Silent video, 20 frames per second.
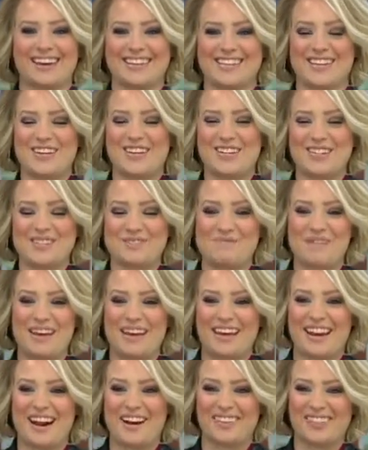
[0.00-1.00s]
so you're
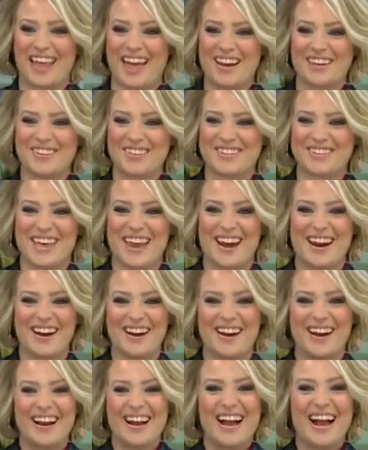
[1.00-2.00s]
speaking our language
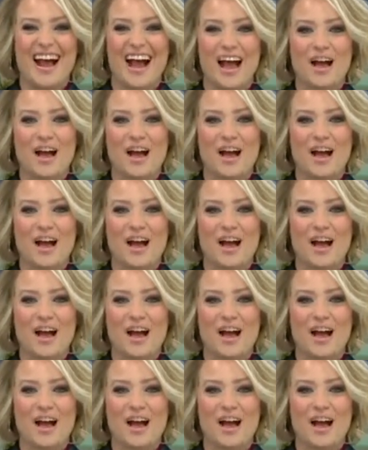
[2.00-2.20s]
exactly.